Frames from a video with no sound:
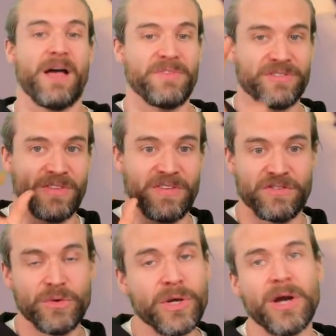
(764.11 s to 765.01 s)
Obviously, these
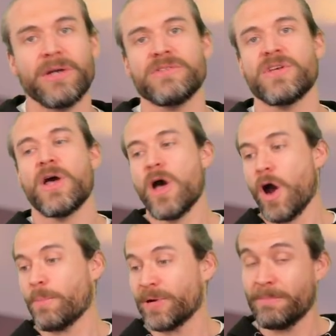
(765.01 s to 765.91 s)
new cards
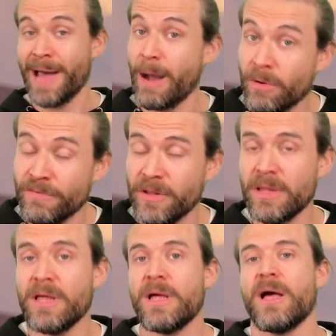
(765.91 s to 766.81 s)
are pretty powerful,